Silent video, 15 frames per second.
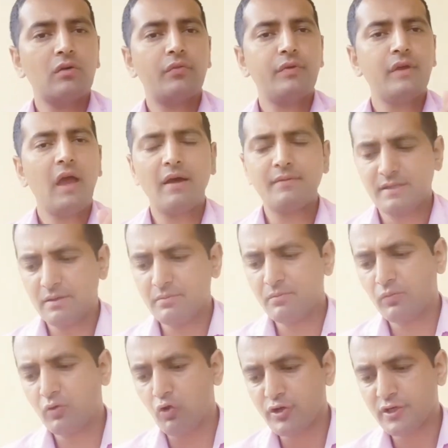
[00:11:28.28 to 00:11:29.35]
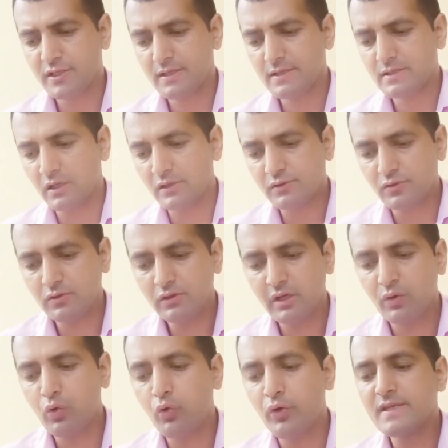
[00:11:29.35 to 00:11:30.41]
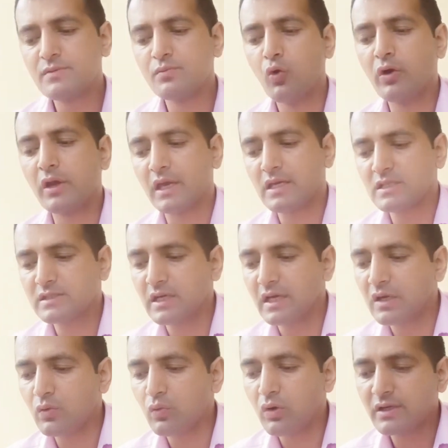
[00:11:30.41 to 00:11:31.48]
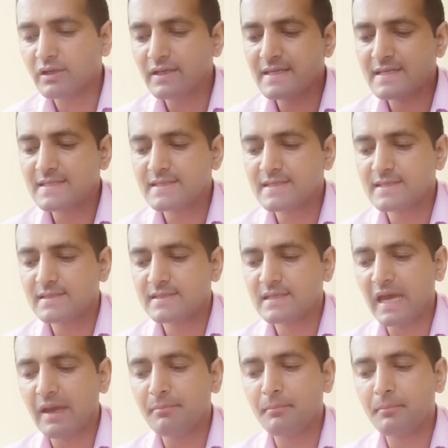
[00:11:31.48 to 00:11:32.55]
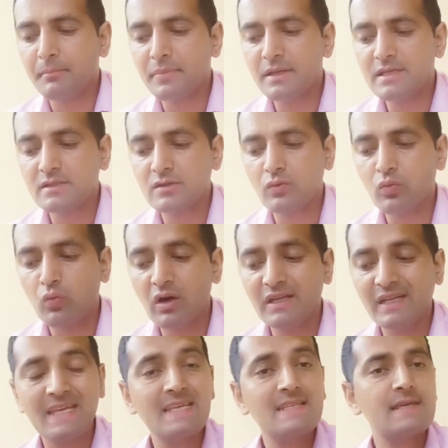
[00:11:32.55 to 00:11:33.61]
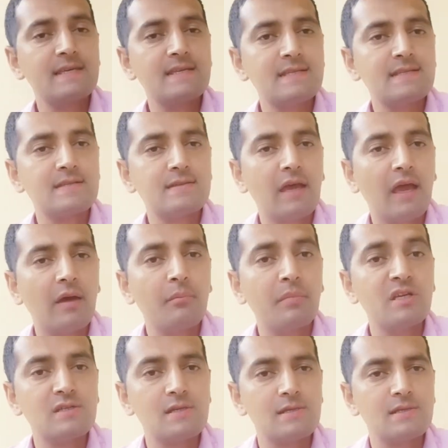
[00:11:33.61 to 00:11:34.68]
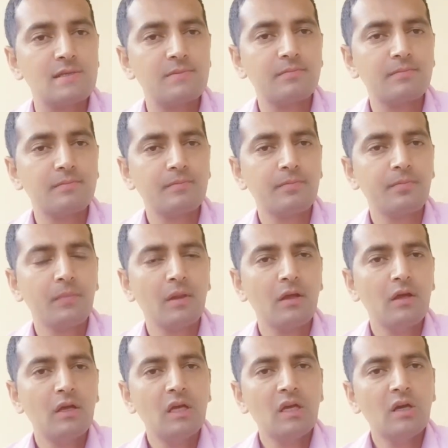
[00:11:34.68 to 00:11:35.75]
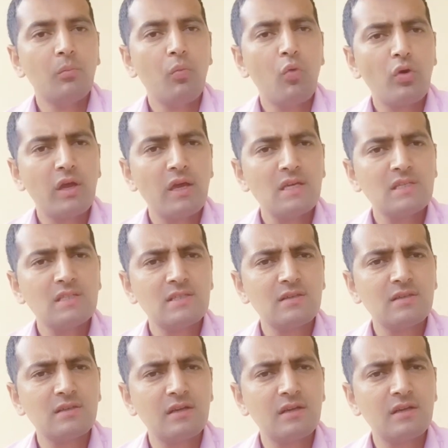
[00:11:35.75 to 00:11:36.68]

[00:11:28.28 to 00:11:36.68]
we have some questions also. Okay, who is Mukesh and what his ambition? What is his ambitions? Mukesh